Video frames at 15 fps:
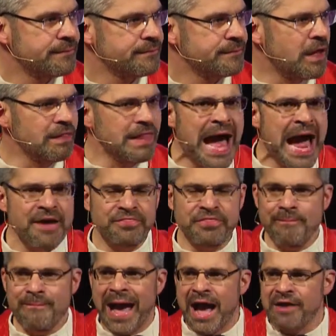Goliath, the
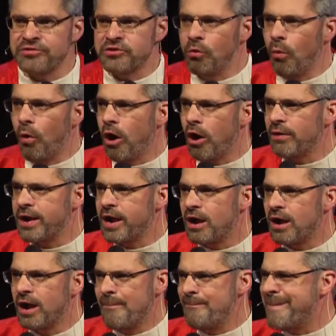master warrior,
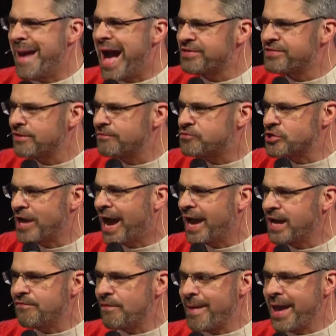massive giant
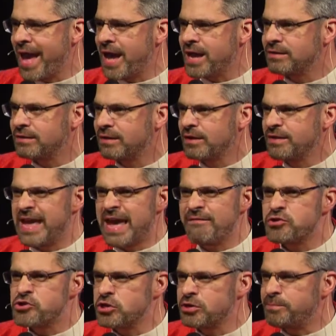of a man. David
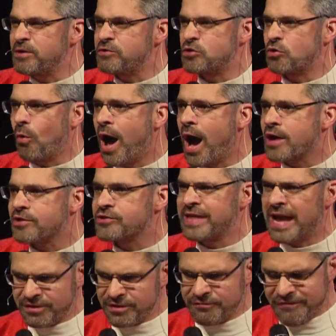should be squashed.
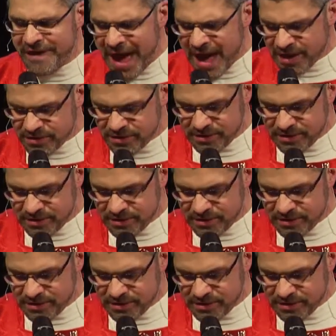That's the facts.